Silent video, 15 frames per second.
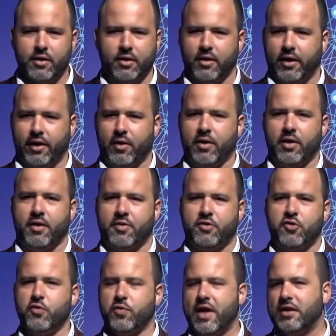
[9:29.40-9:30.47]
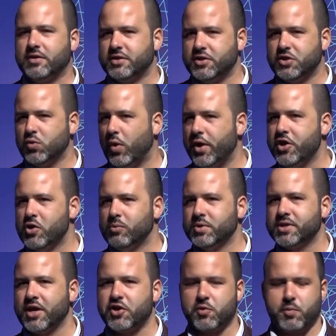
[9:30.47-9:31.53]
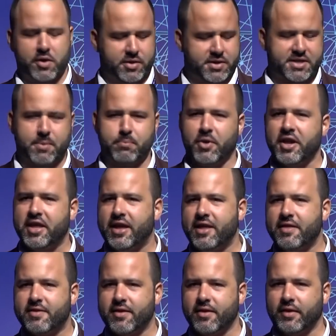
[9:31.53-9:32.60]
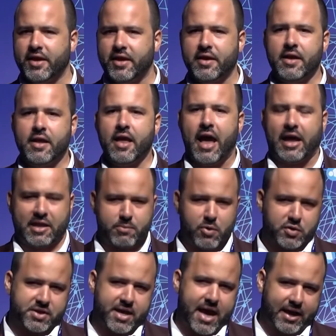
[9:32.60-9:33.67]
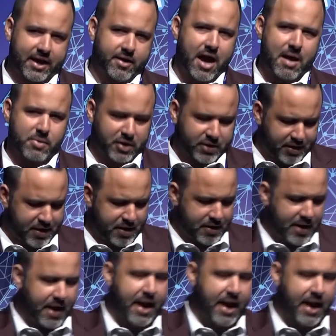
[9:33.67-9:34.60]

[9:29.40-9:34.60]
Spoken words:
Like, it's 2020 almost. I should be able to send money instantly at the most economically